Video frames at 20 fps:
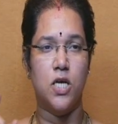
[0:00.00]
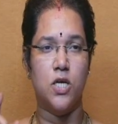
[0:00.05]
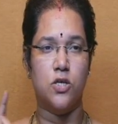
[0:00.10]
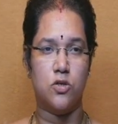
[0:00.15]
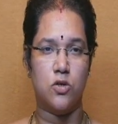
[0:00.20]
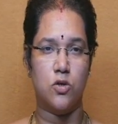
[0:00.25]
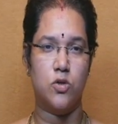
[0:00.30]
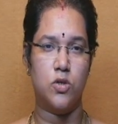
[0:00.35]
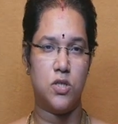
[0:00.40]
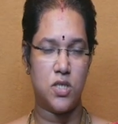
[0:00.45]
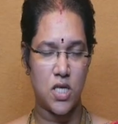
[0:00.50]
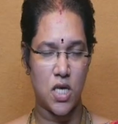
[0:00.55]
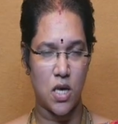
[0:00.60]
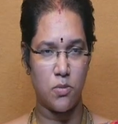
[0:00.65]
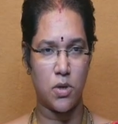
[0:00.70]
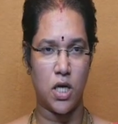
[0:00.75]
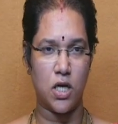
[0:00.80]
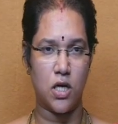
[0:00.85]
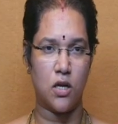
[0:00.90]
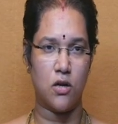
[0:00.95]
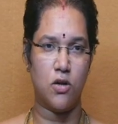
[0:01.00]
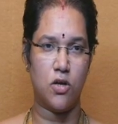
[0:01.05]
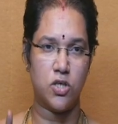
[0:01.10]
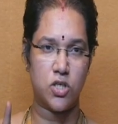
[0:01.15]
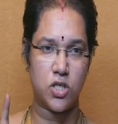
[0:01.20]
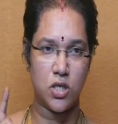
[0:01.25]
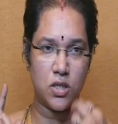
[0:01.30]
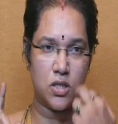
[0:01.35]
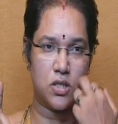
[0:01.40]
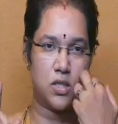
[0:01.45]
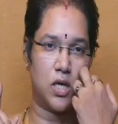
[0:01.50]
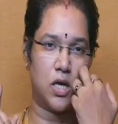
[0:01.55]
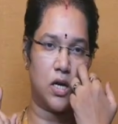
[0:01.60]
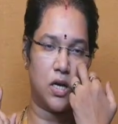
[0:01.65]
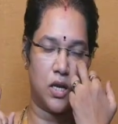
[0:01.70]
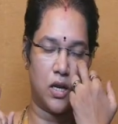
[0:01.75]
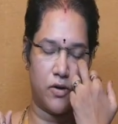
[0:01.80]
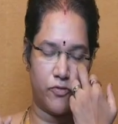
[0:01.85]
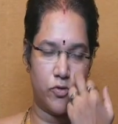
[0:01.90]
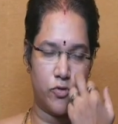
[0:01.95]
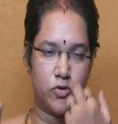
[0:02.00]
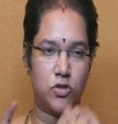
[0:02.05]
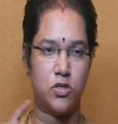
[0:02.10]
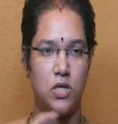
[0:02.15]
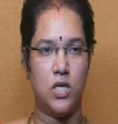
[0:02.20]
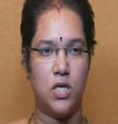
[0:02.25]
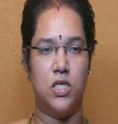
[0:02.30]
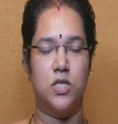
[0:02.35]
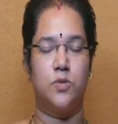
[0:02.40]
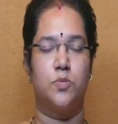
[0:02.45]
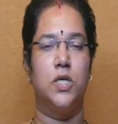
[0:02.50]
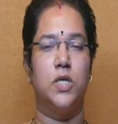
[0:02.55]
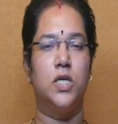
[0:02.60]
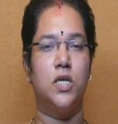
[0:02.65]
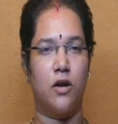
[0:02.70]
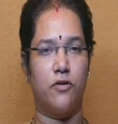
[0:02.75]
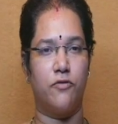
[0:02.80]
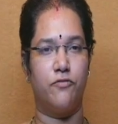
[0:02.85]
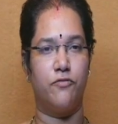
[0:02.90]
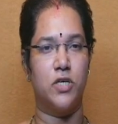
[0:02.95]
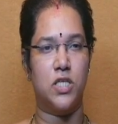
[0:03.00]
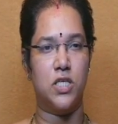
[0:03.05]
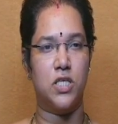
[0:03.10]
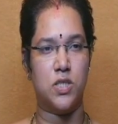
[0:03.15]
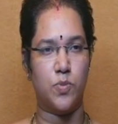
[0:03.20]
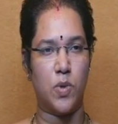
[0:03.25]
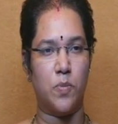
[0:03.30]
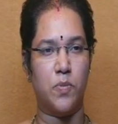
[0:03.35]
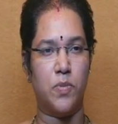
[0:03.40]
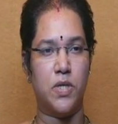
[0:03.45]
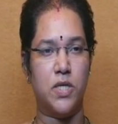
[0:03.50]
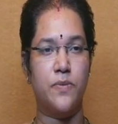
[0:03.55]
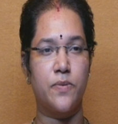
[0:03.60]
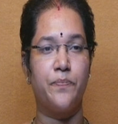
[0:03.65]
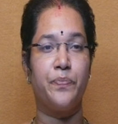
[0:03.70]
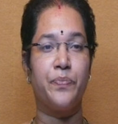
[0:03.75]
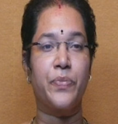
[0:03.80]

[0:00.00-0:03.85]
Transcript: So the same continuation, the reinforcing is being done for these members.